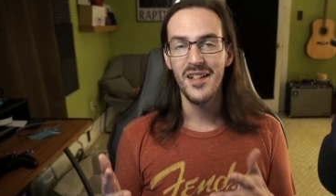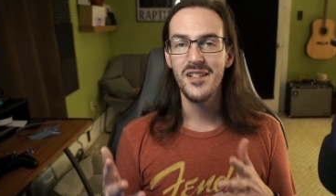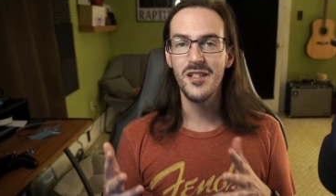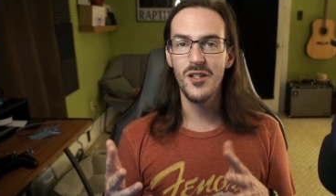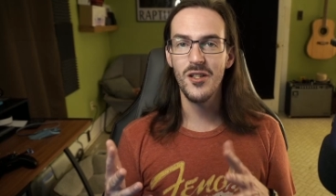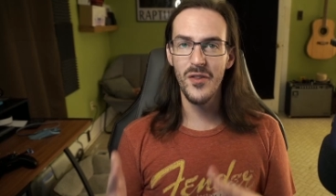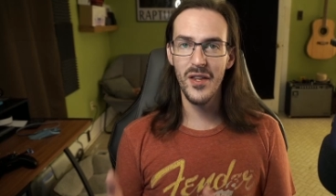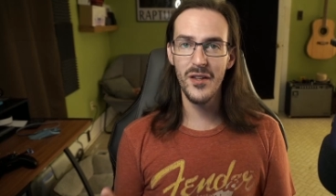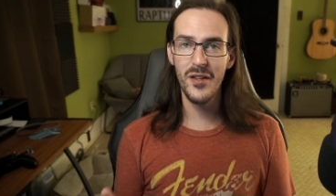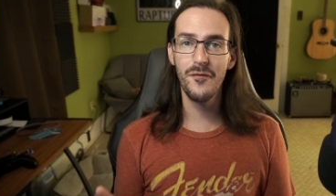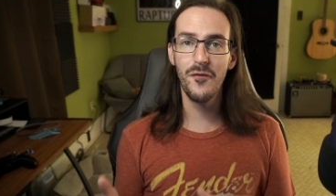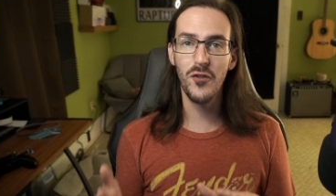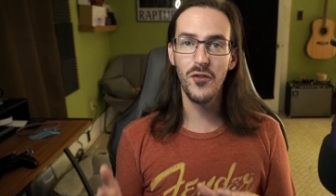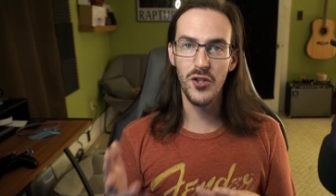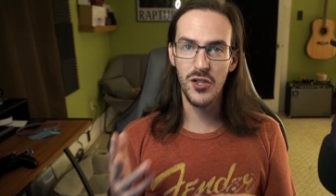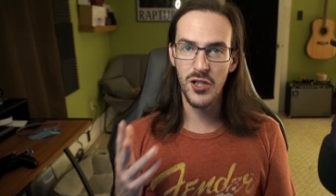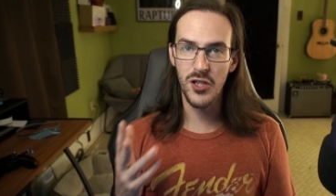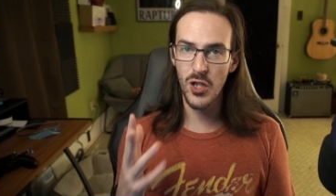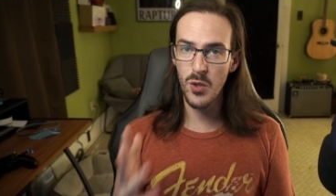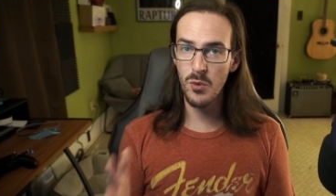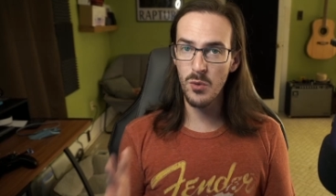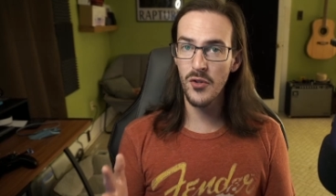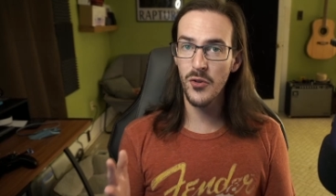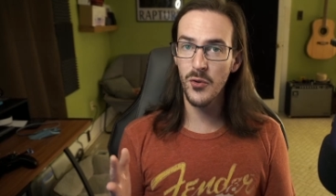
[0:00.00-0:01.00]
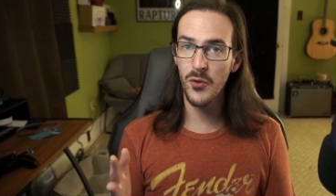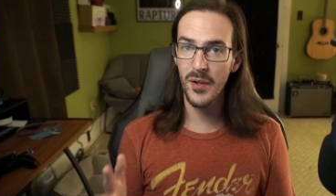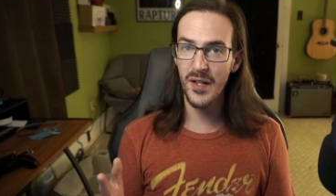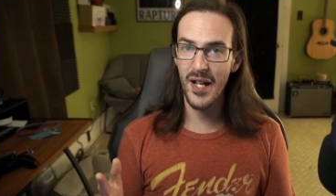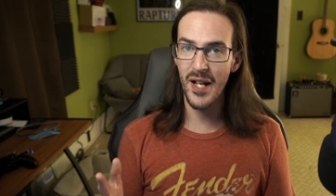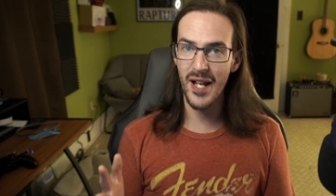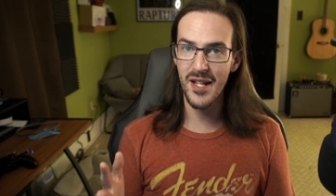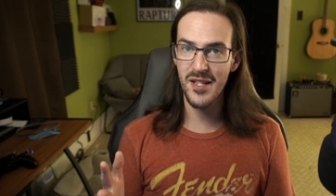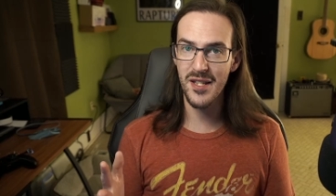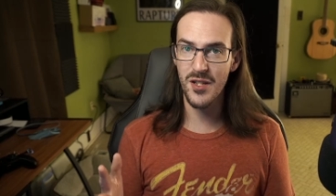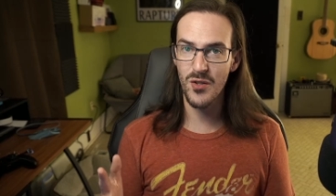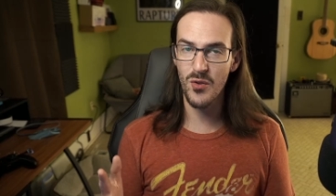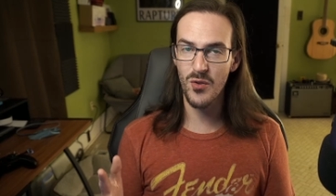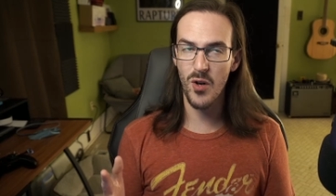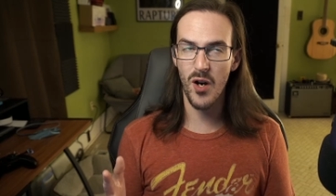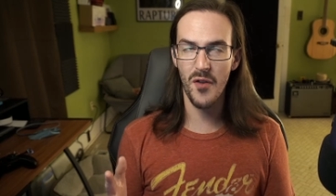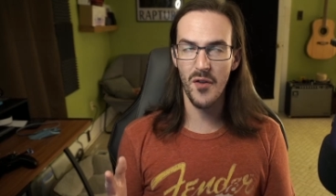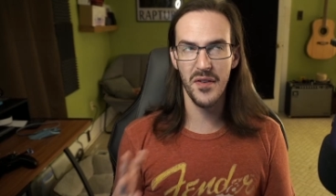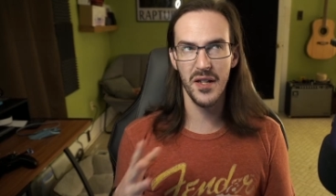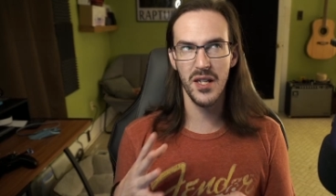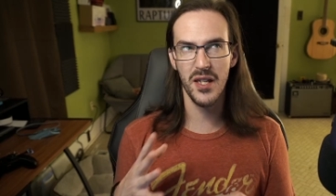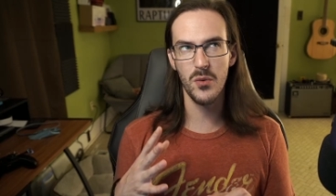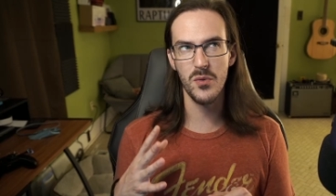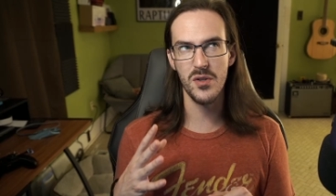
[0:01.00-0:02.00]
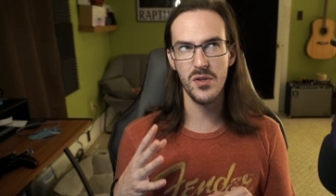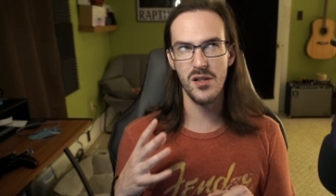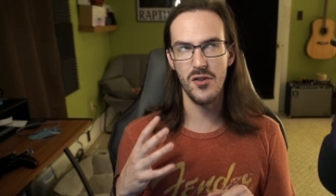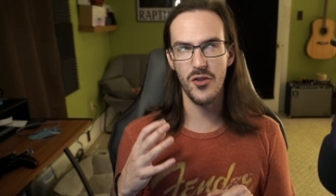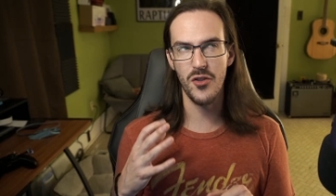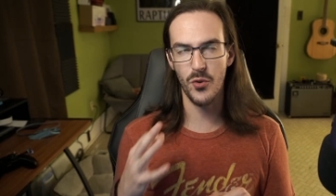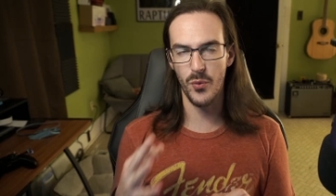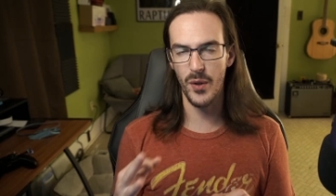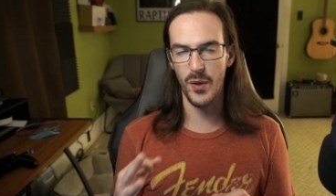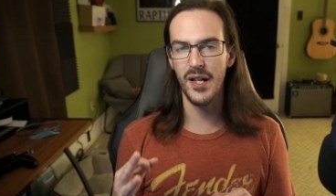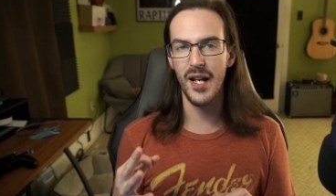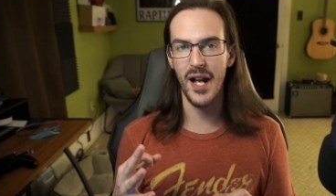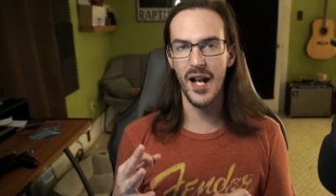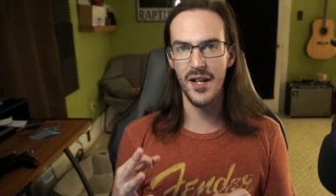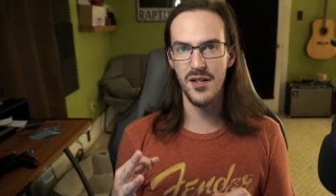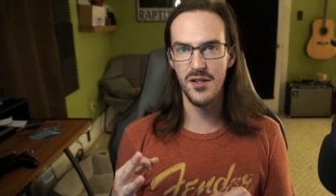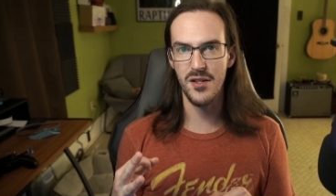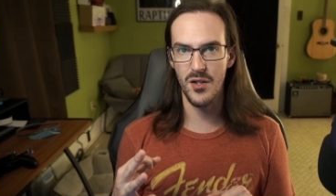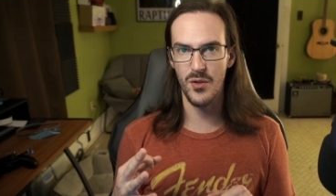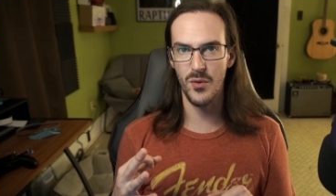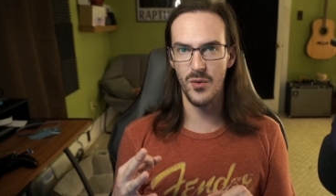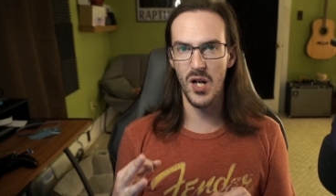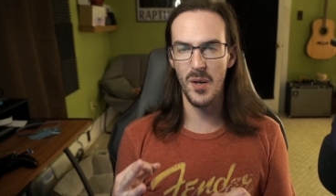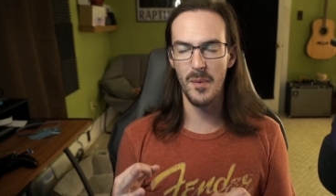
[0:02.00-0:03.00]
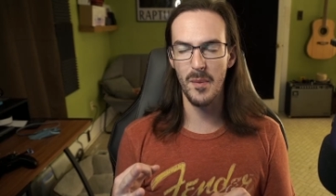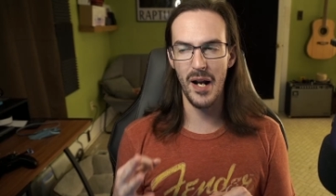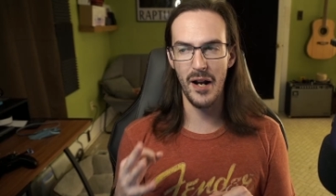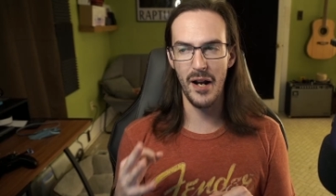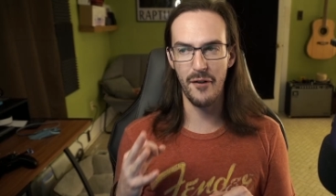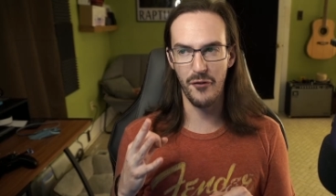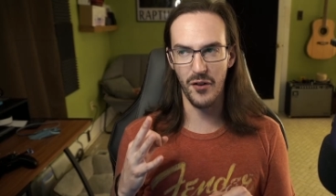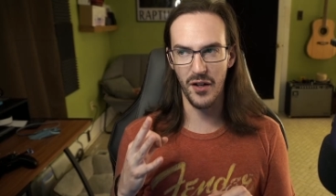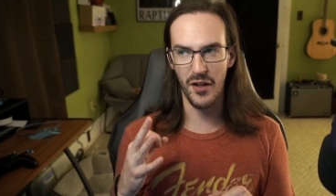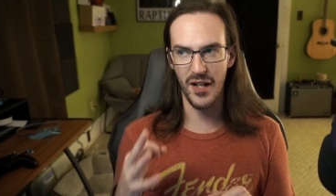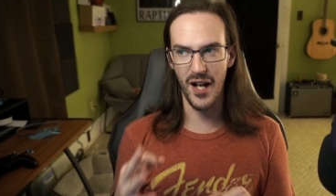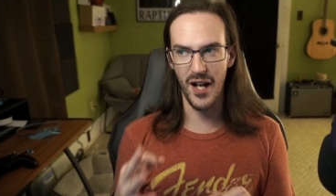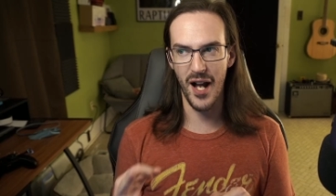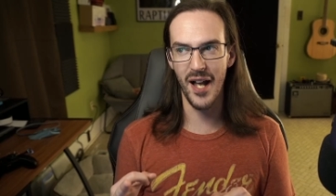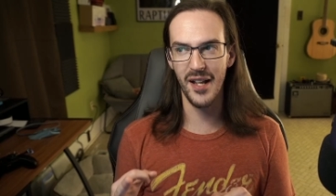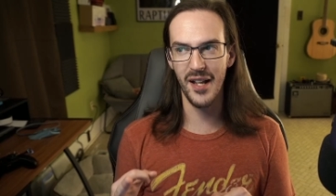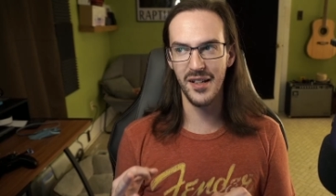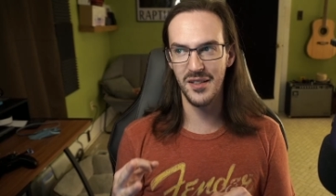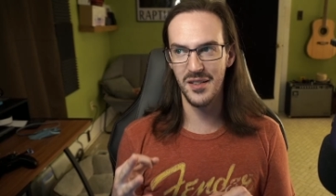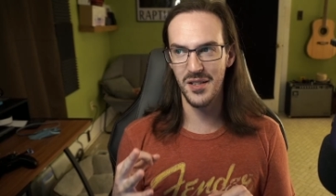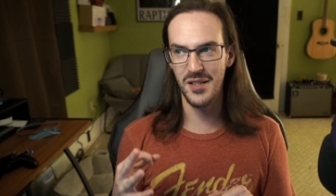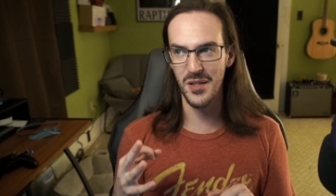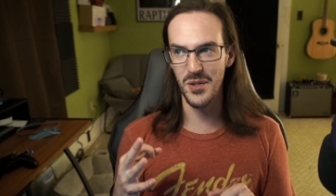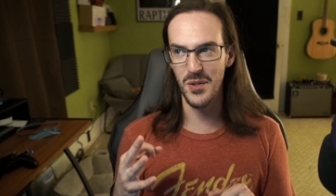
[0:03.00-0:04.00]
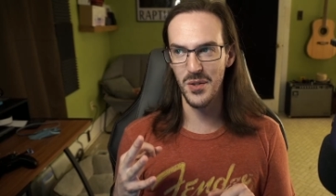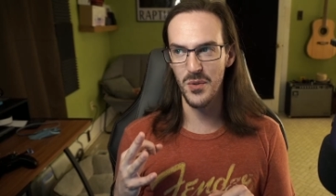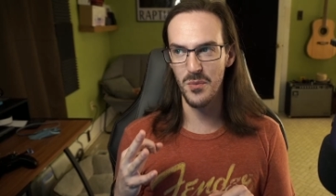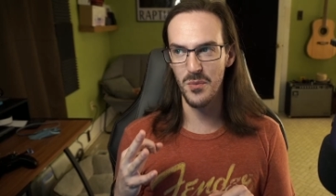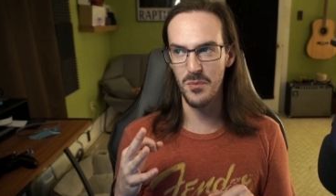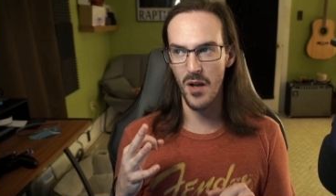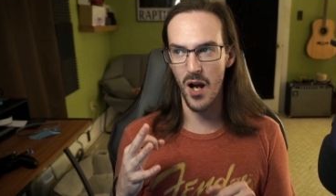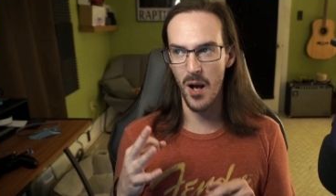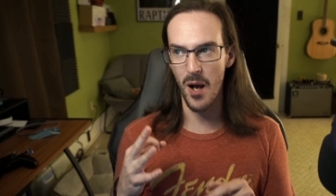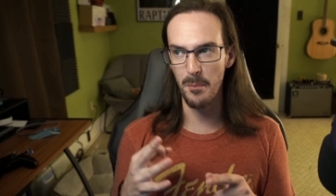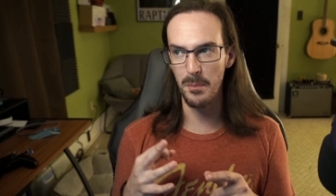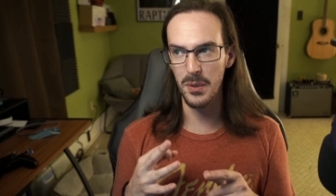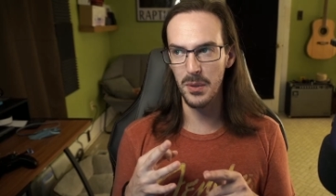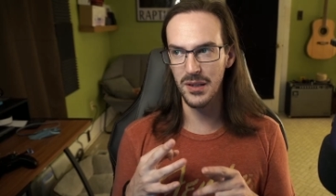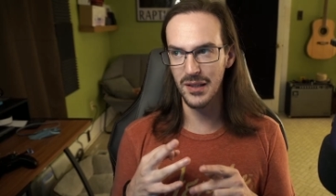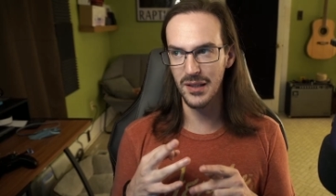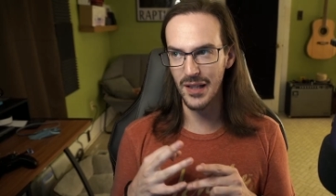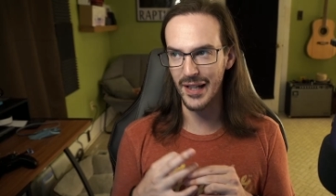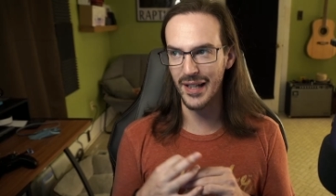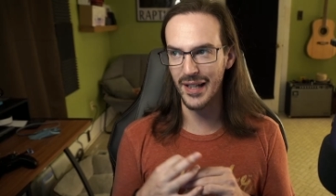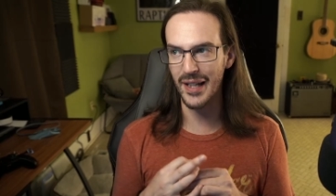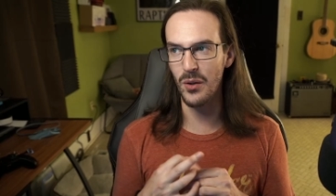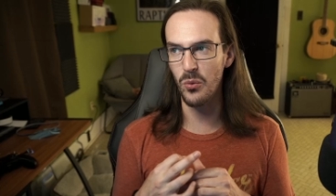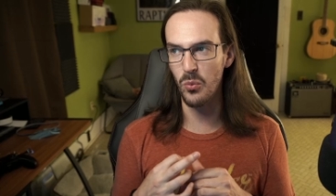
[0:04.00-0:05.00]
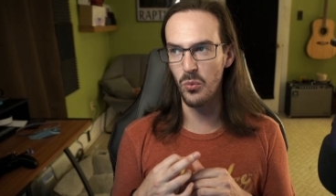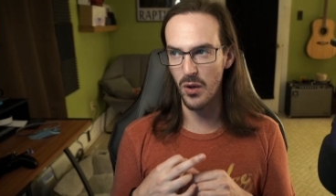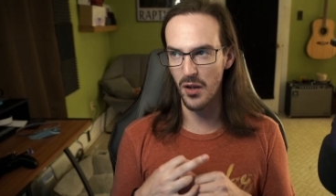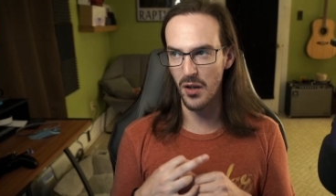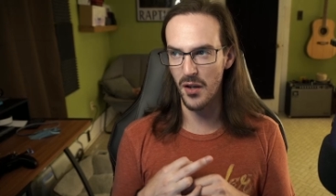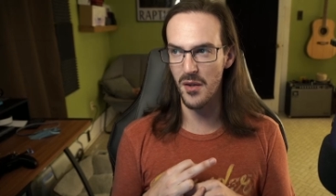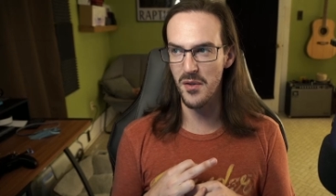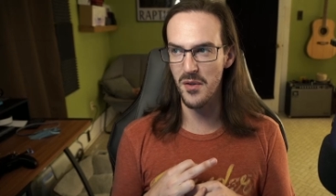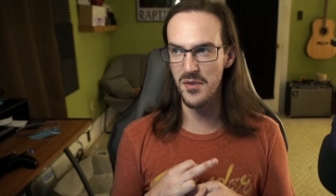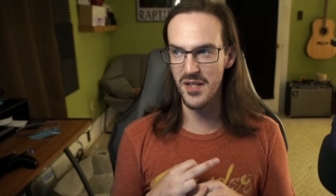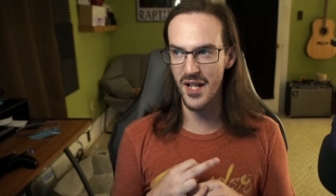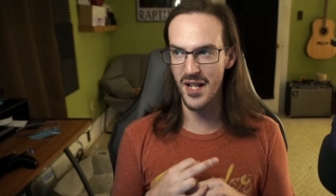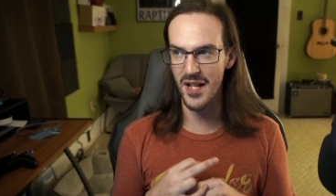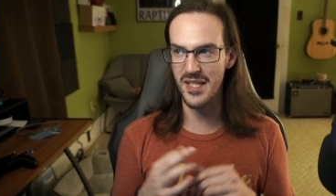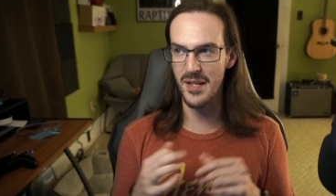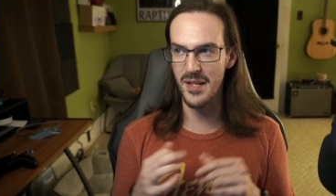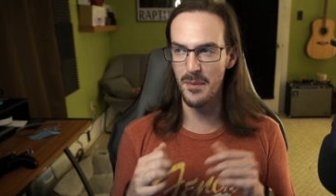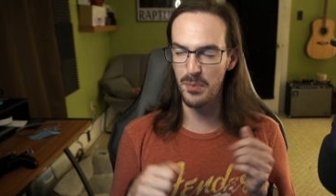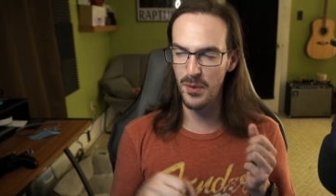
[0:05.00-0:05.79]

So then for two or three nights in a row, I think it was three nights in a row, but I forgot to unplug it one of those nights.